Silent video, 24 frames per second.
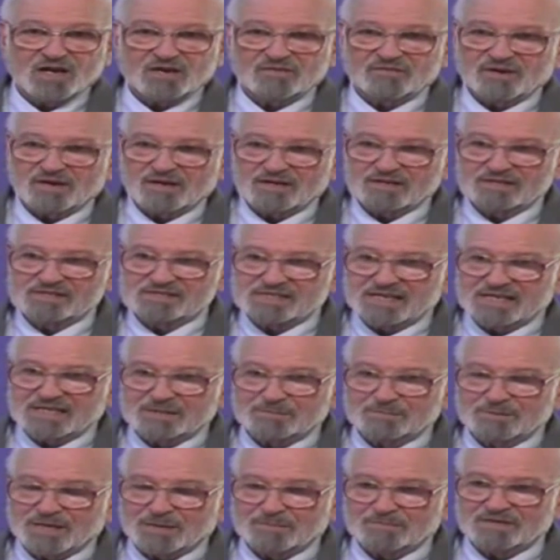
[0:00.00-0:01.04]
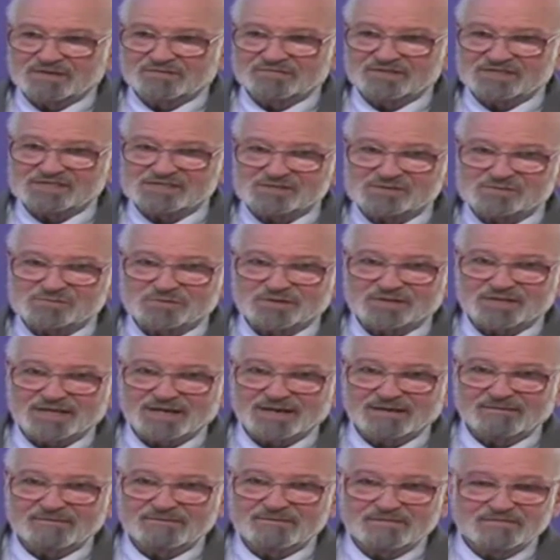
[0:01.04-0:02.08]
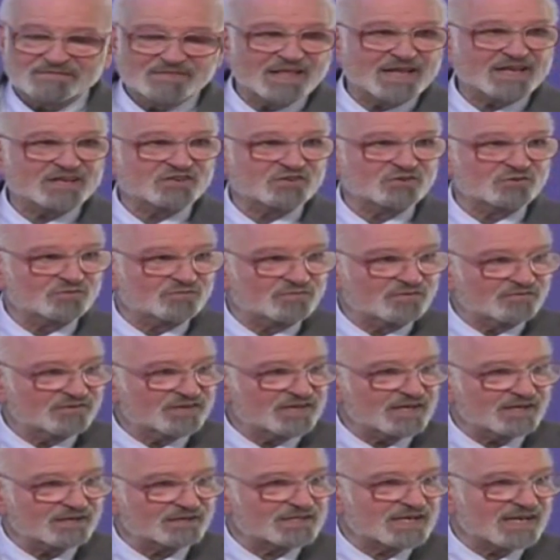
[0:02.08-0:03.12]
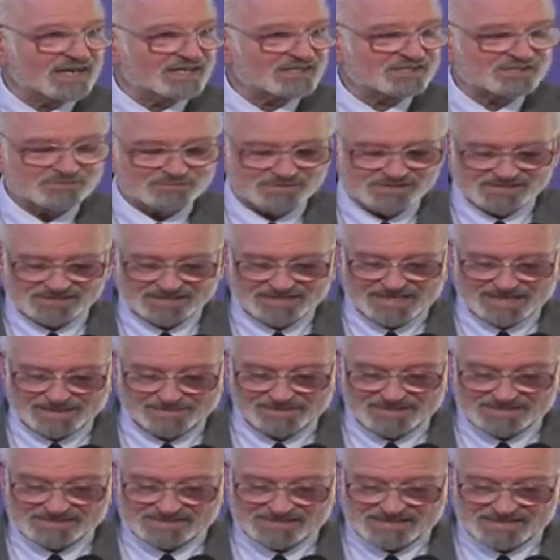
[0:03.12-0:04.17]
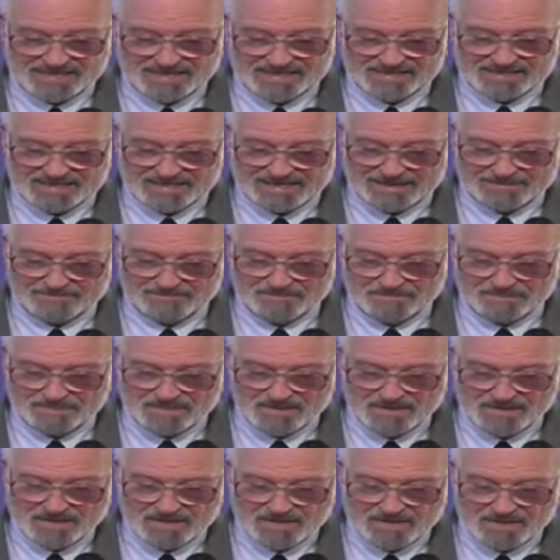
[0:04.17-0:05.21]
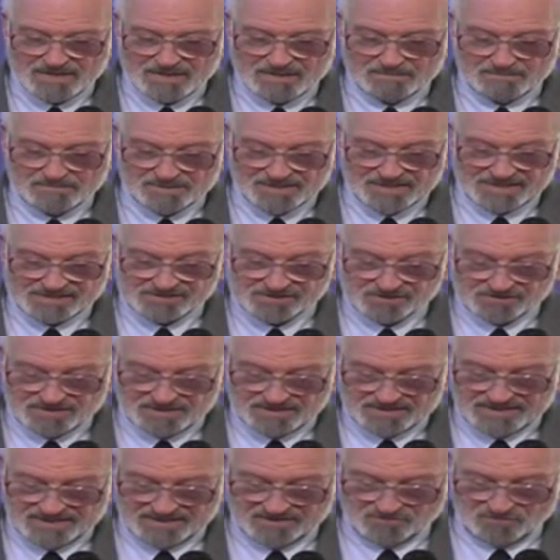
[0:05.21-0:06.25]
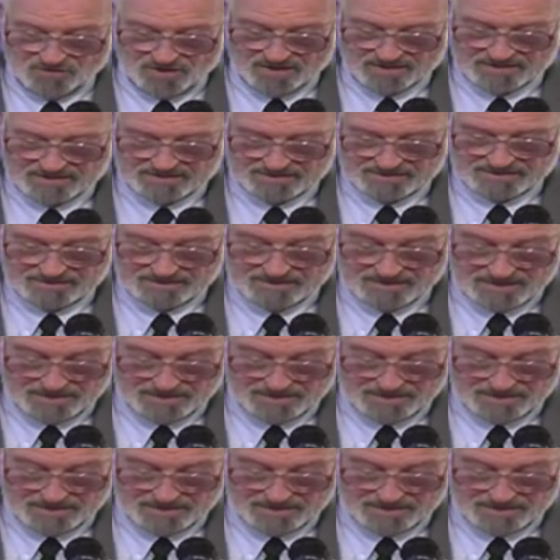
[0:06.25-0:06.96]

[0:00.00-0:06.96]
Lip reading: All of our State Department officials were there. They knew Fidel Castro was a communist at that time, but they certainly didn't want